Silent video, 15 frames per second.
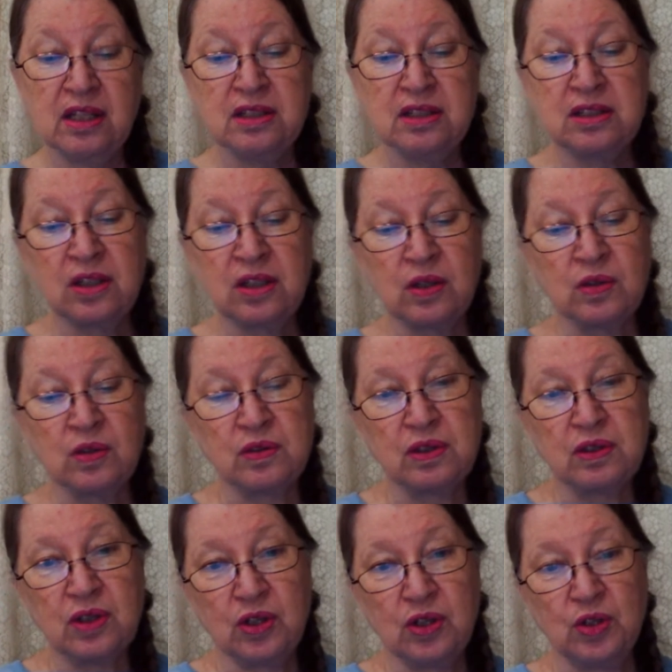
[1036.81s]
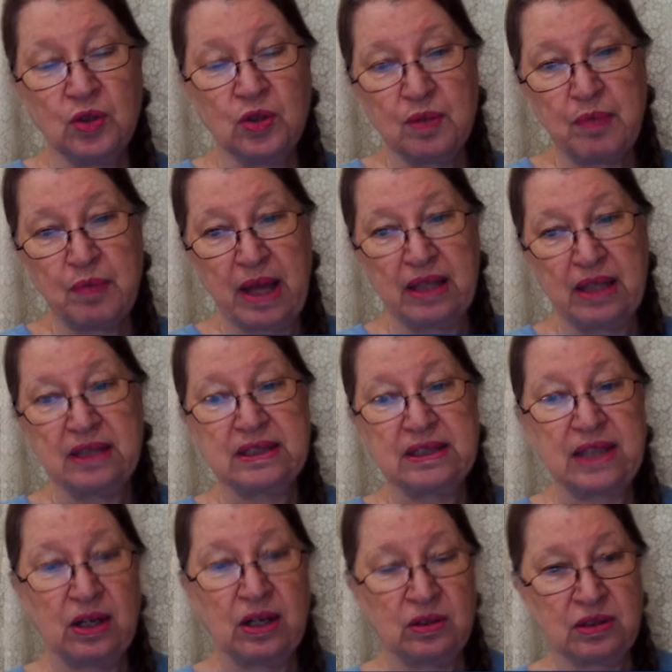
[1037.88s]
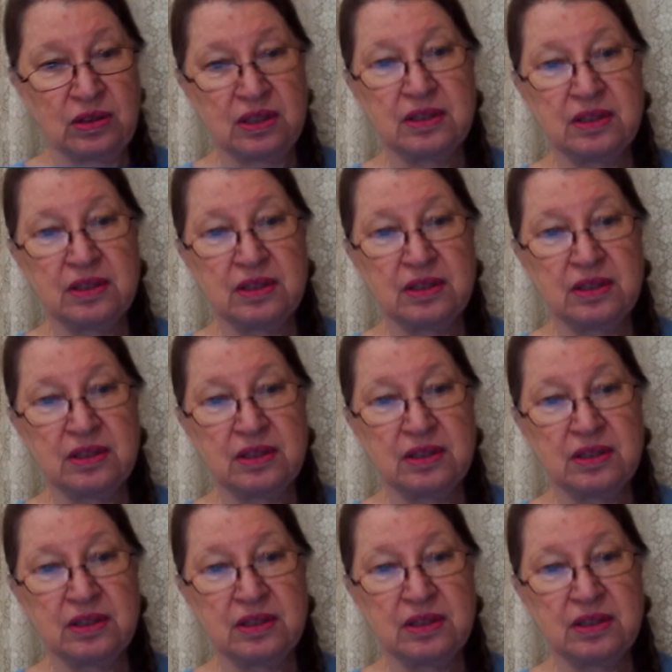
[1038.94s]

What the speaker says: So, you can balance out